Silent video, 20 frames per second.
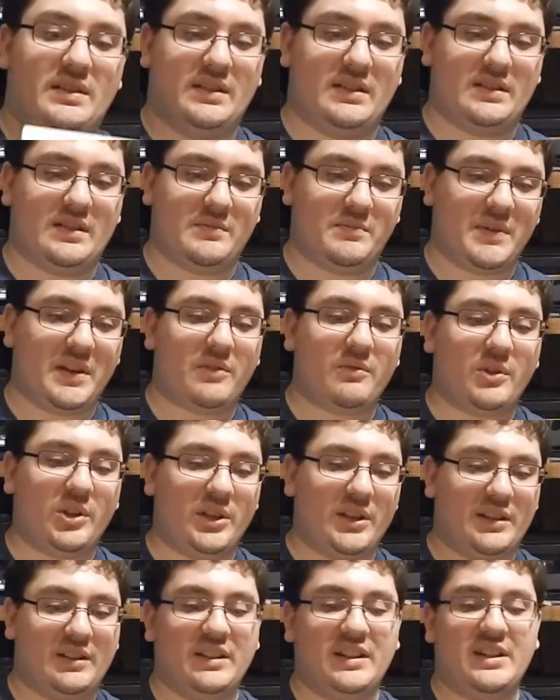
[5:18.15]
and this is Big
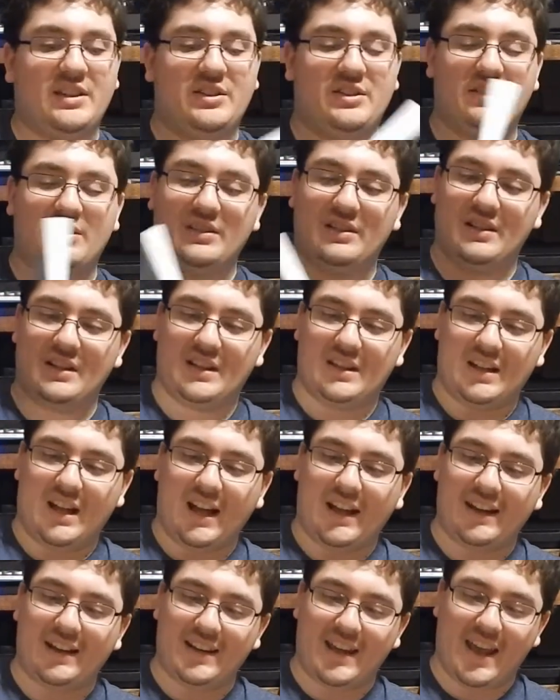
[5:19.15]
Willie Unleashed.
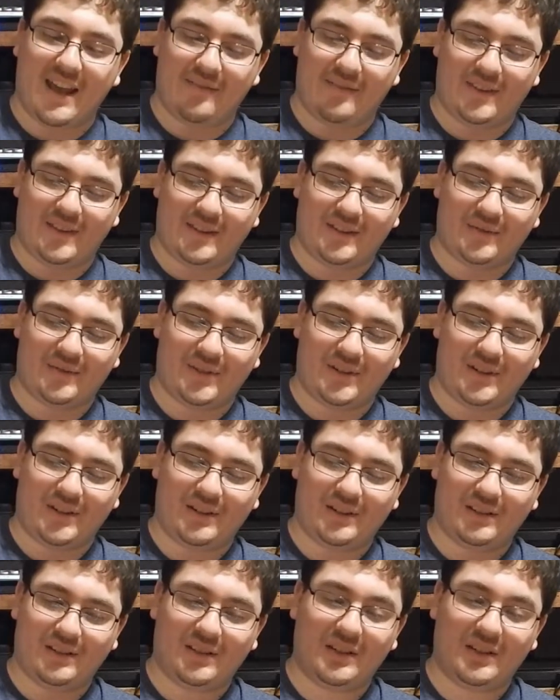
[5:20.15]
I didn't have this one.